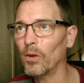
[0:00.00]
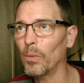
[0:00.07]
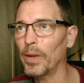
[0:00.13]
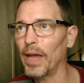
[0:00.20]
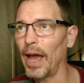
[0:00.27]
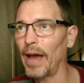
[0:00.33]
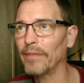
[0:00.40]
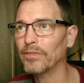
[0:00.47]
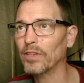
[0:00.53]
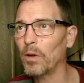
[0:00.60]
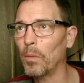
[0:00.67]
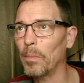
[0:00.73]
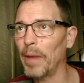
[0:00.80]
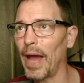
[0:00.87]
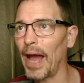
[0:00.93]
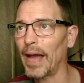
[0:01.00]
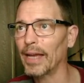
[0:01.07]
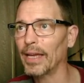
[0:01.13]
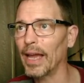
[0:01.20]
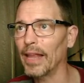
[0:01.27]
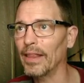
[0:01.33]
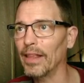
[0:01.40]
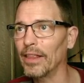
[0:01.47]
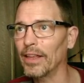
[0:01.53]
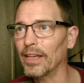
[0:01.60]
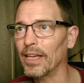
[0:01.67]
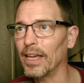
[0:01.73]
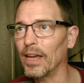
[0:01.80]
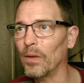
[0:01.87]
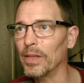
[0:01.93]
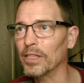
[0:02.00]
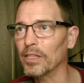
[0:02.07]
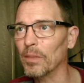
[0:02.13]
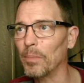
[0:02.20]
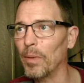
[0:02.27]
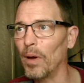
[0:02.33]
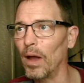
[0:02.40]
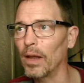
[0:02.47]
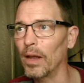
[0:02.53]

we have to go back, and then the king wins the pawn.